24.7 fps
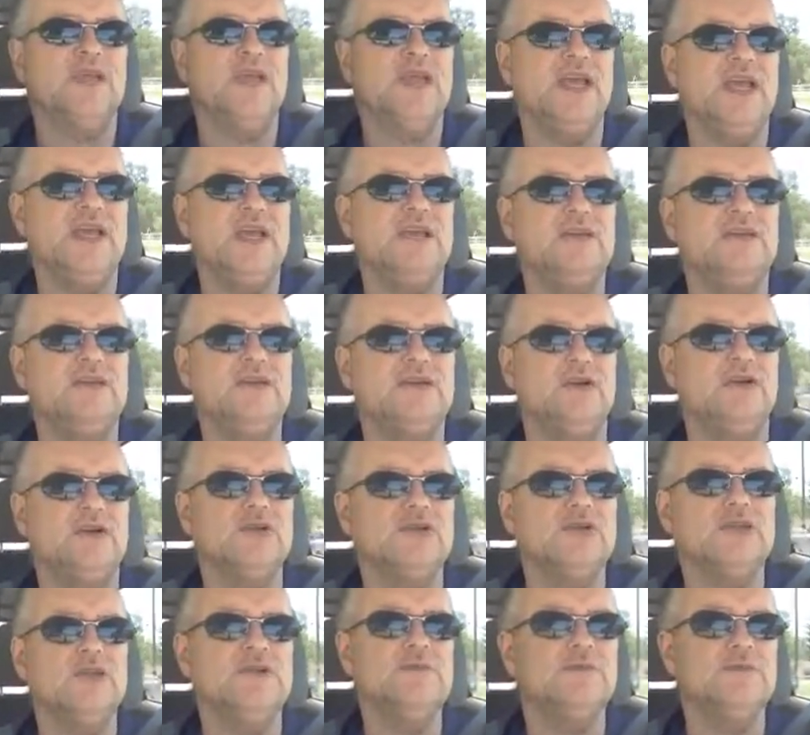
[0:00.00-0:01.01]
And
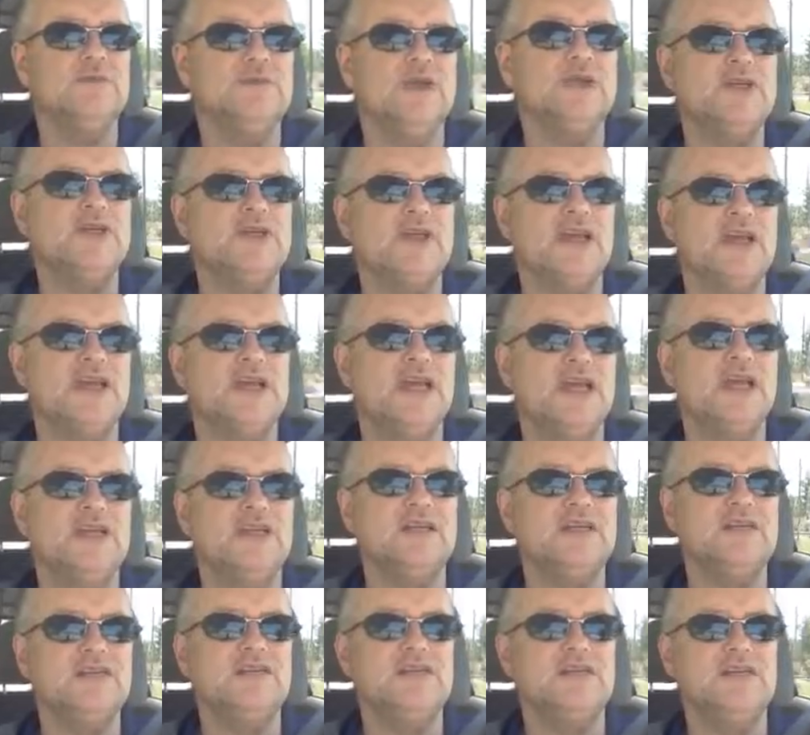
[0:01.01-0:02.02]
also the information you
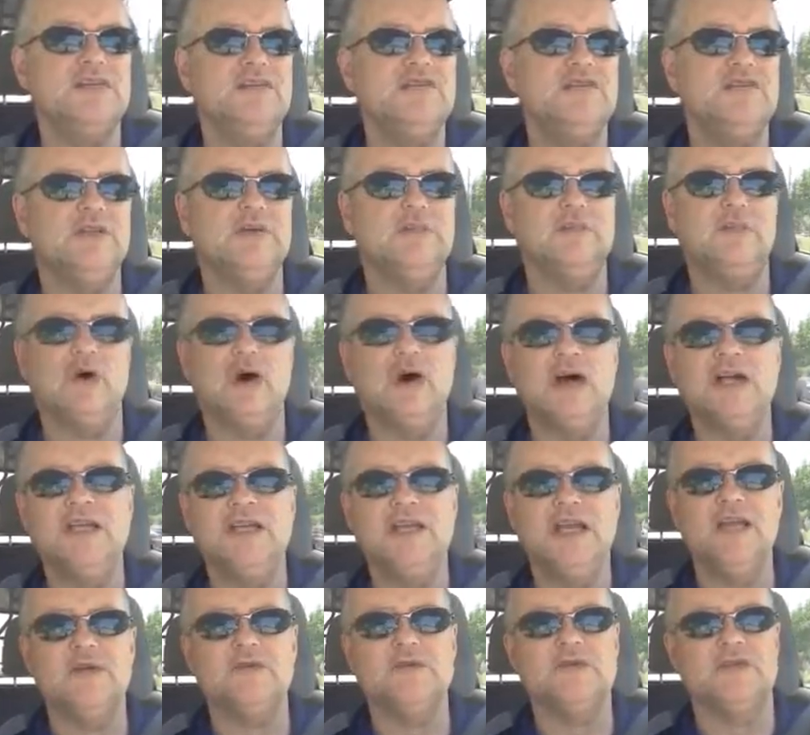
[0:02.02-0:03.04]
get is even the body
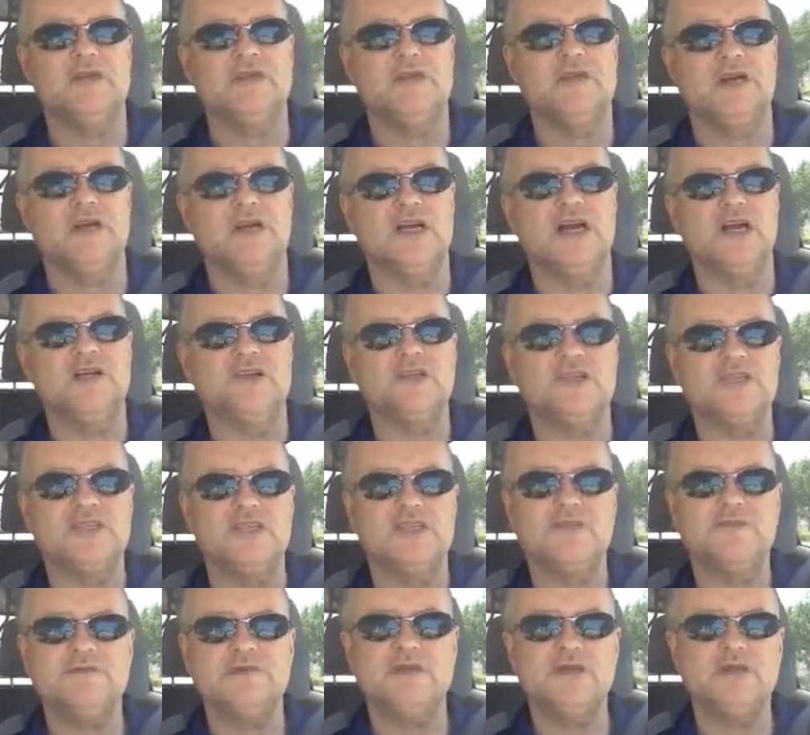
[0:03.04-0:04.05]
language of the dog, how
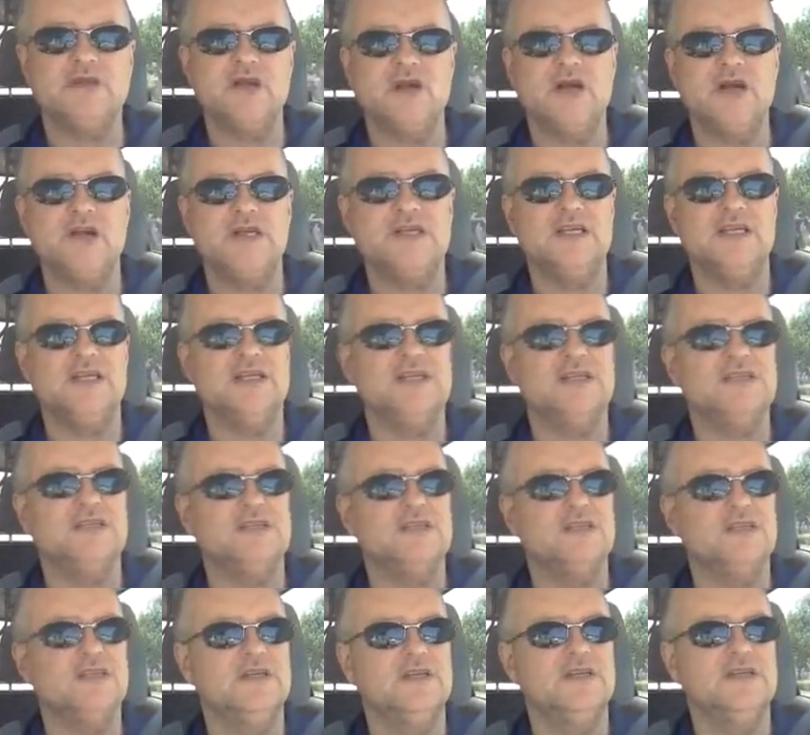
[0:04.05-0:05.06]
stiff the dog
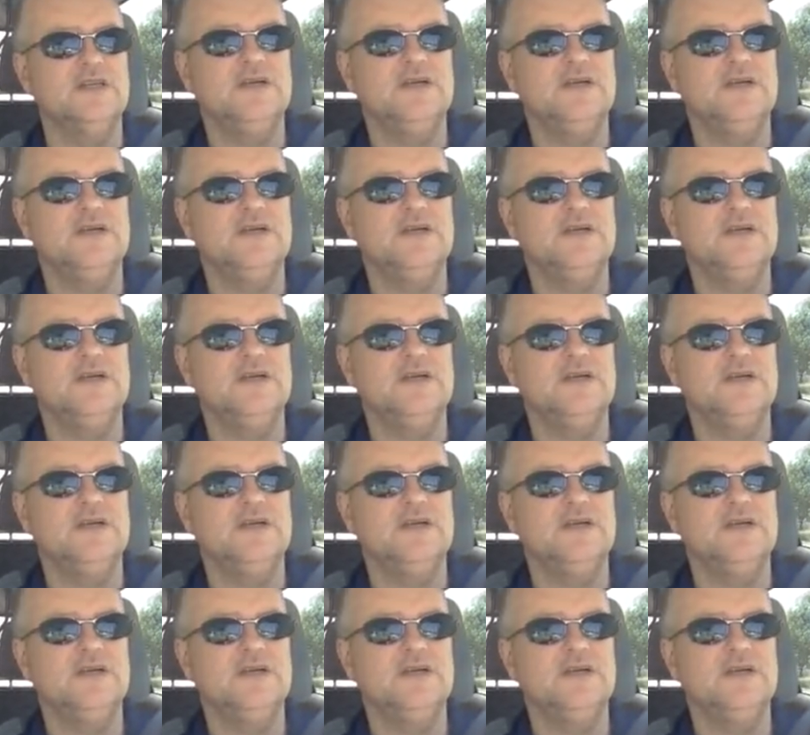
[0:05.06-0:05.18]
is.